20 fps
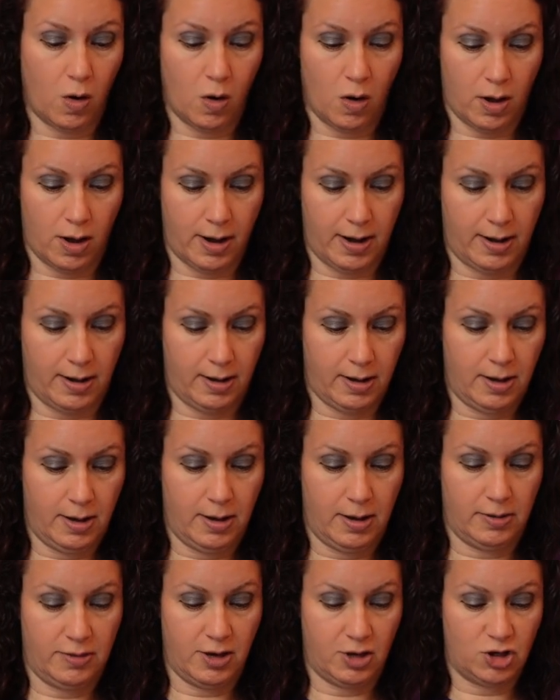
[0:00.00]
on
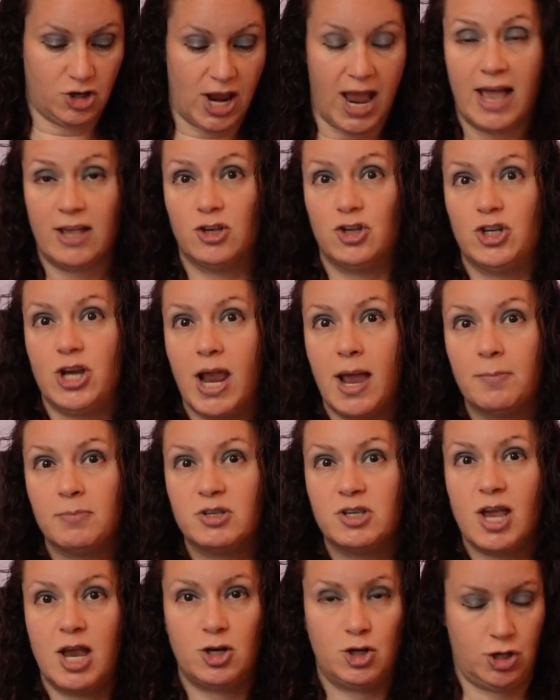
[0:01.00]
the jazz jam
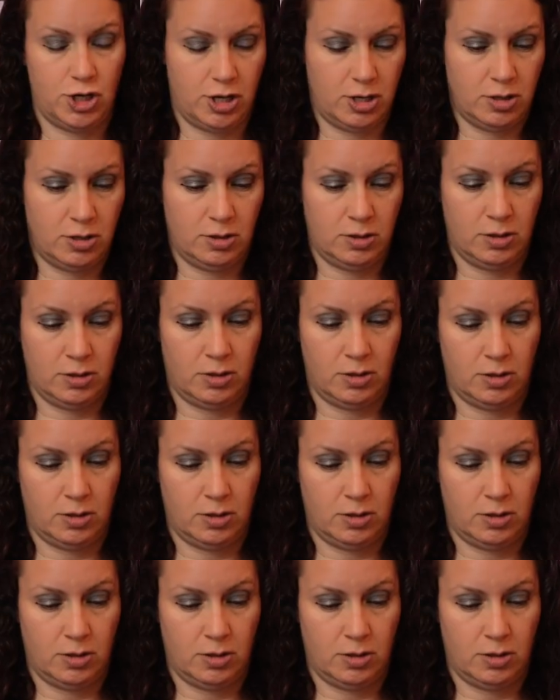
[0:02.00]
session,